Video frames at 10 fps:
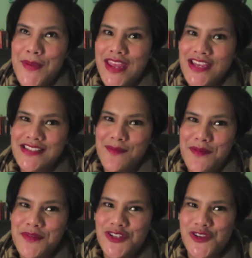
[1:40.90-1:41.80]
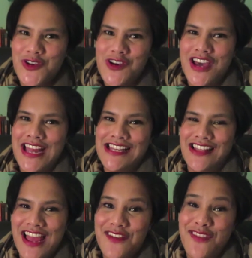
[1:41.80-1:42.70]
Because I'm immature, I
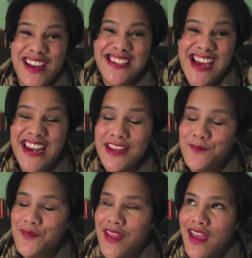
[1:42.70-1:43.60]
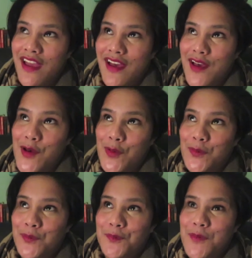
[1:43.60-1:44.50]
like Whakatane,
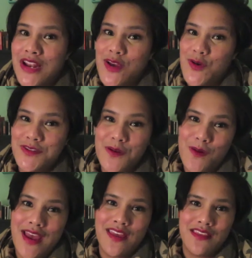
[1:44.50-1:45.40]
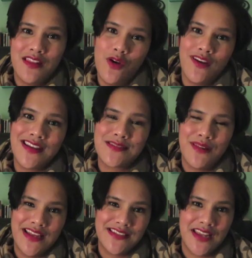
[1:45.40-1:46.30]
but I also like the
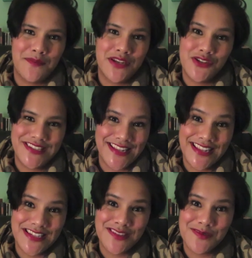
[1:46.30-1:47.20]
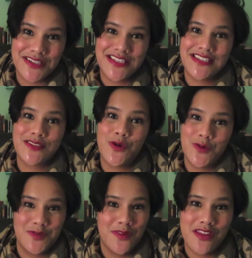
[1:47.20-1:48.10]
longest place name in New Zealand, which is
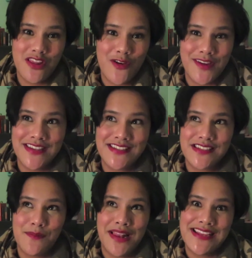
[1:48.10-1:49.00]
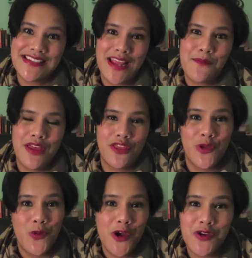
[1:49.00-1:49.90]
also the longest place name in
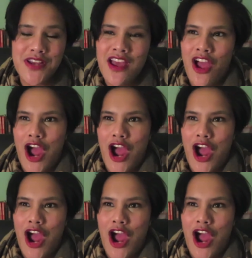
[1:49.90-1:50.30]
the world.